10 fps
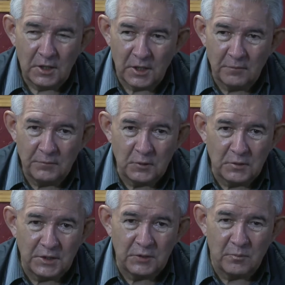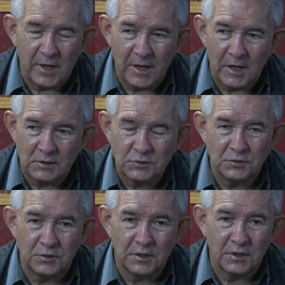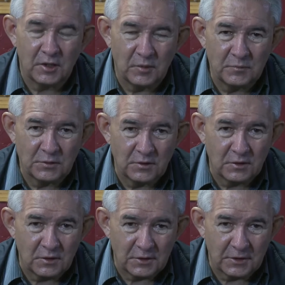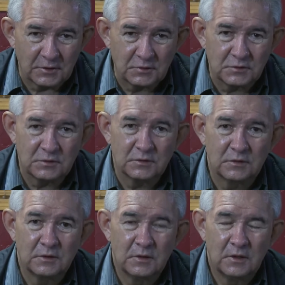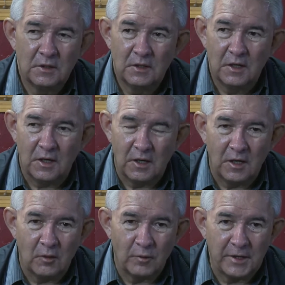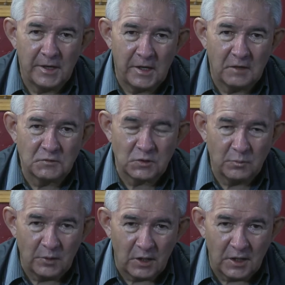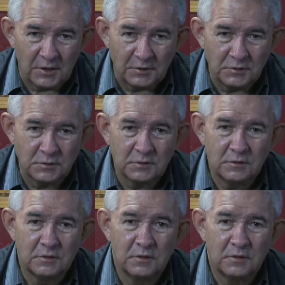If you need masks, you can come to the clinics. We have supplies.